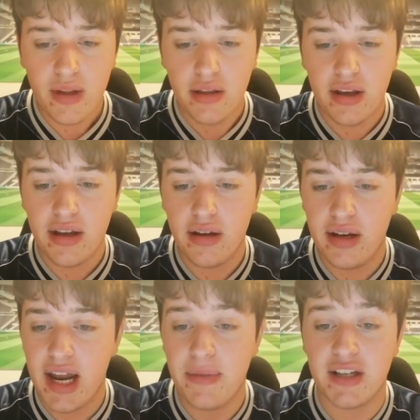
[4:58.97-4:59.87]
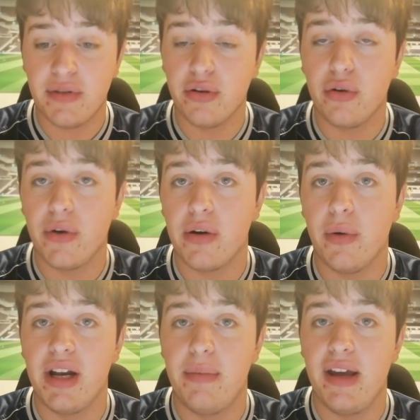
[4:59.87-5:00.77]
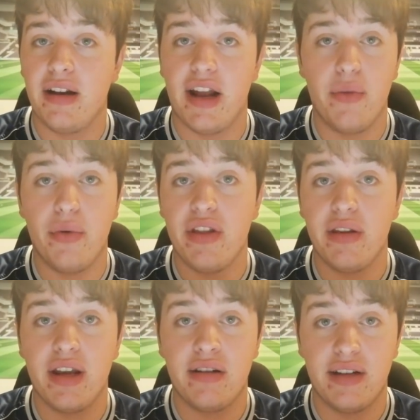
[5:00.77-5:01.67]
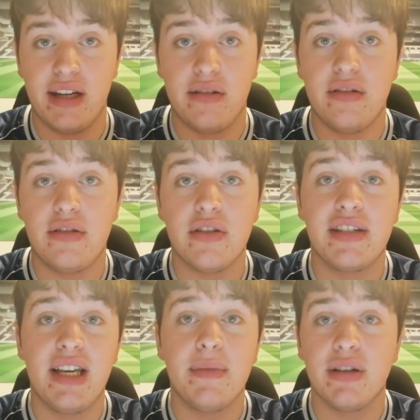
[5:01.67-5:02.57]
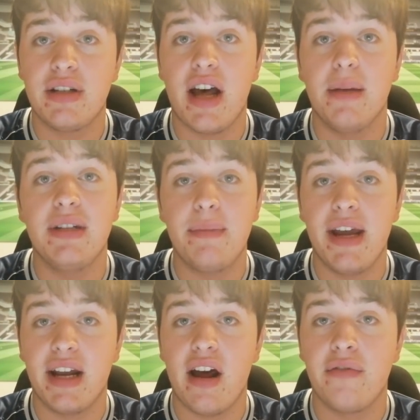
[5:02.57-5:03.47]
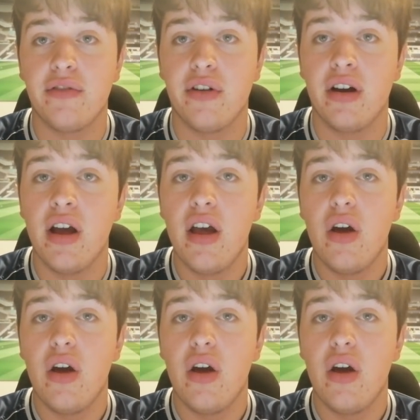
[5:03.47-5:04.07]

the name that has been thrown around quite a bit, and the one that it does seem as though Tottenham did make an offer for,